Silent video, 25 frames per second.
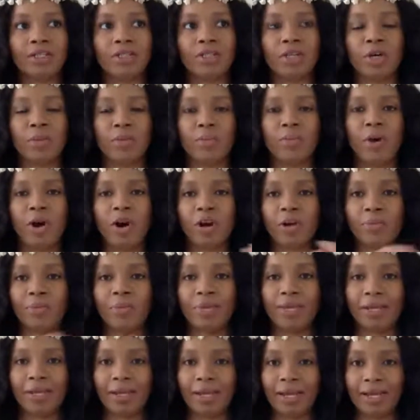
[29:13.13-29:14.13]
to
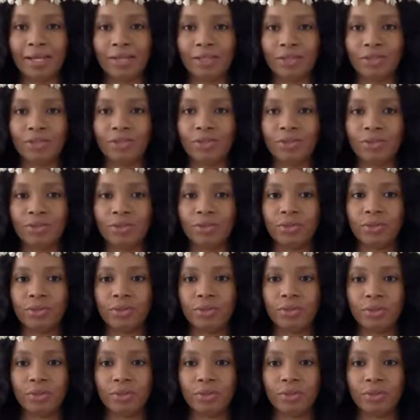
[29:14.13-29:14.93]
compartmentalize